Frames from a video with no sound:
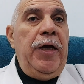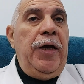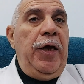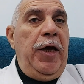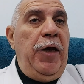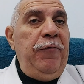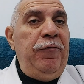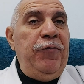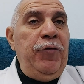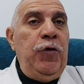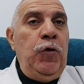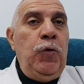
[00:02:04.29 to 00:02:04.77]

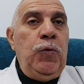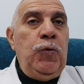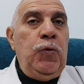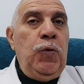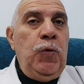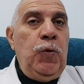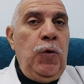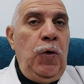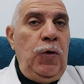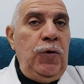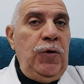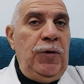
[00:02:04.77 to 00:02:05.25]
If you
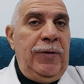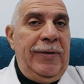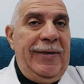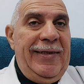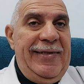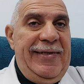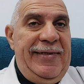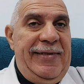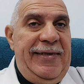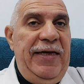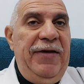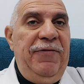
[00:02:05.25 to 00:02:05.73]
do not
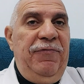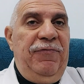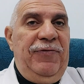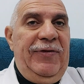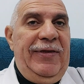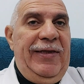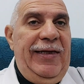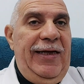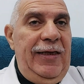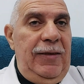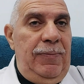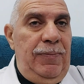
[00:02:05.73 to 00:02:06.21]
receive
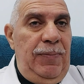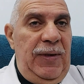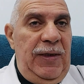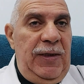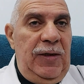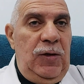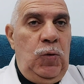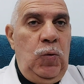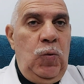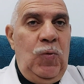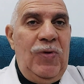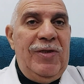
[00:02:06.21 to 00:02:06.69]

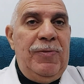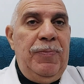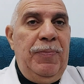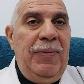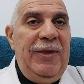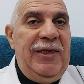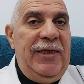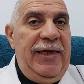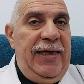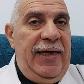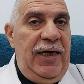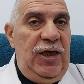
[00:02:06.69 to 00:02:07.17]
treatment with
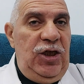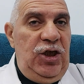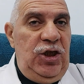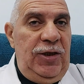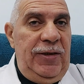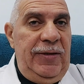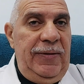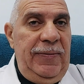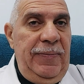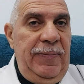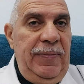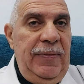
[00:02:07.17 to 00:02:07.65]

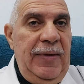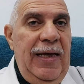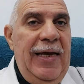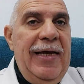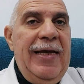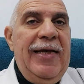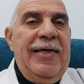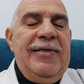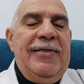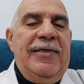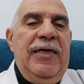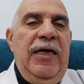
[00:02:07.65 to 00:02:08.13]
medication,
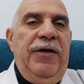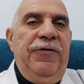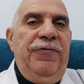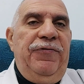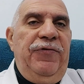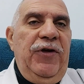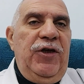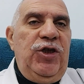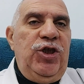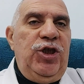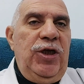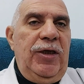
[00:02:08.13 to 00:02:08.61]
the
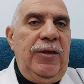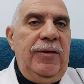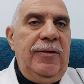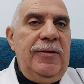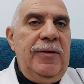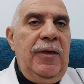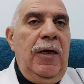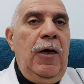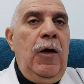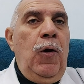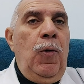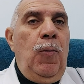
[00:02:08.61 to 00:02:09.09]
infection
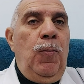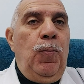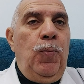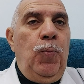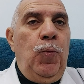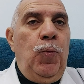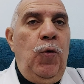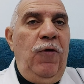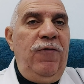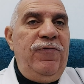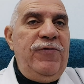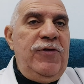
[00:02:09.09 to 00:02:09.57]

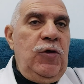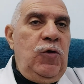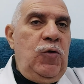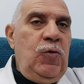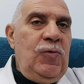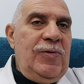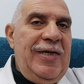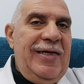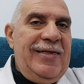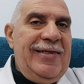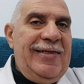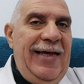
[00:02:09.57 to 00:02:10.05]
moves
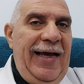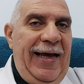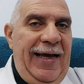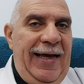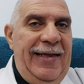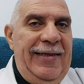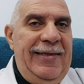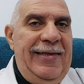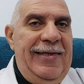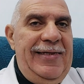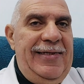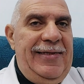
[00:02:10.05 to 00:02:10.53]
to the
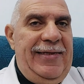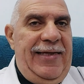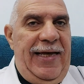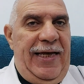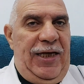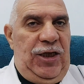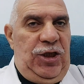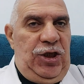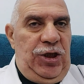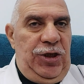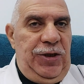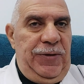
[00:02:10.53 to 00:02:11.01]
second
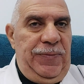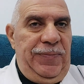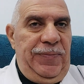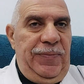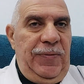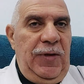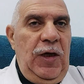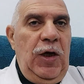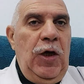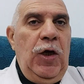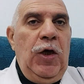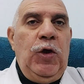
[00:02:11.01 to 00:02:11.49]
stage.
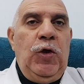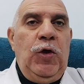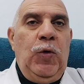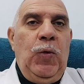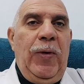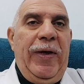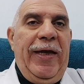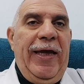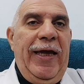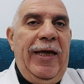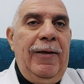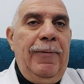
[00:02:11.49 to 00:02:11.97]

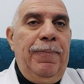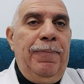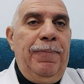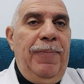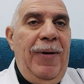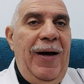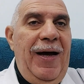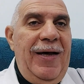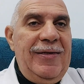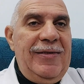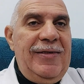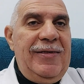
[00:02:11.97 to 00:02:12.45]
You can
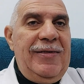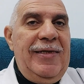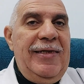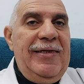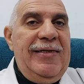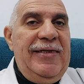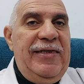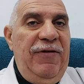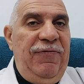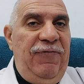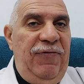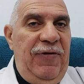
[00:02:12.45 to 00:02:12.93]
pass
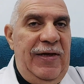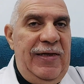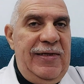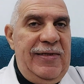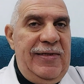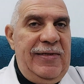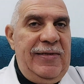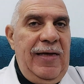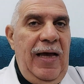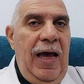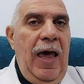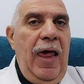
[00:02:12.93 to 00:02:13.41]
syphilis
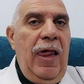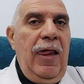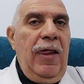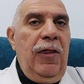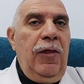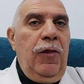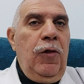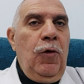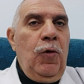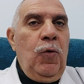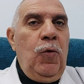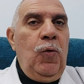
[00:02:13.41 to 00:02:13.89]

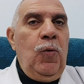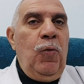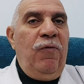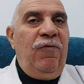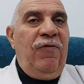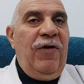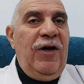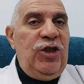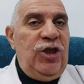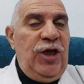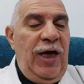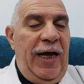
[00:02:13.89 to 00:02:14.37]
through
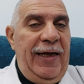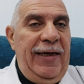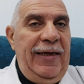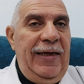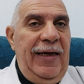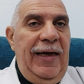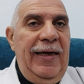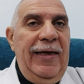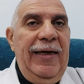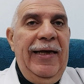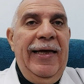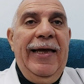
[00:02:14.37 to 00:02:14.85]

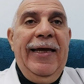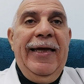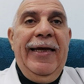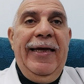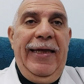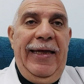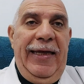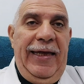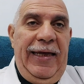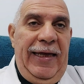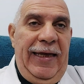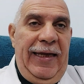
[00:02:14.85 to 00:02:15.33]
vaginal,
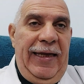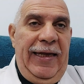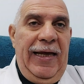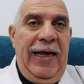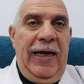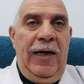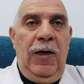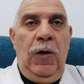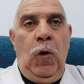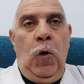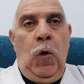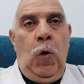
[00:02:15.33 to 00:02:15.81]

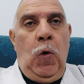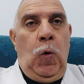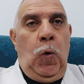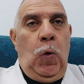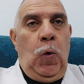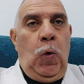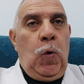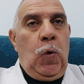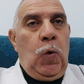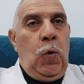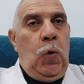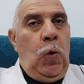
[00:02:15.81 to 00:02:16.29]
anal,
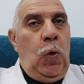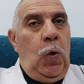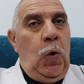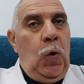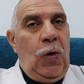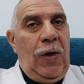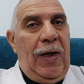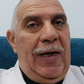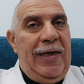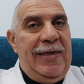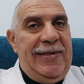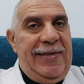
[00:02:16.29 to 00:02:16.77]
or
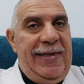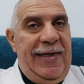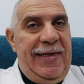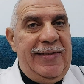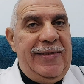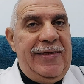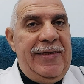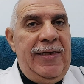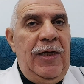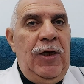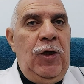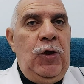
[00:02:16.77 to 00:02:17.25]
oral sex
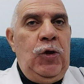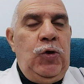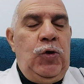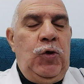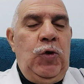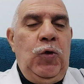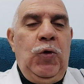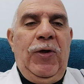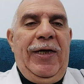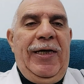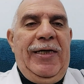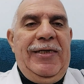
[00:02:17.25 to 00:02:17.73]

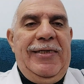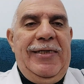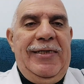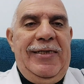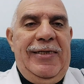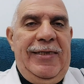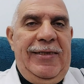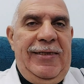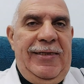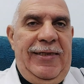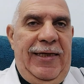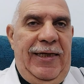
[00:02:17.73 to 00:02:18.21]
during
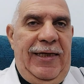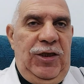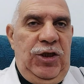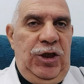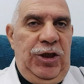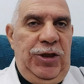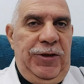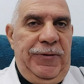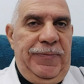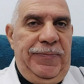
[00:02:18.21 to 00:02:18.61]
this stage.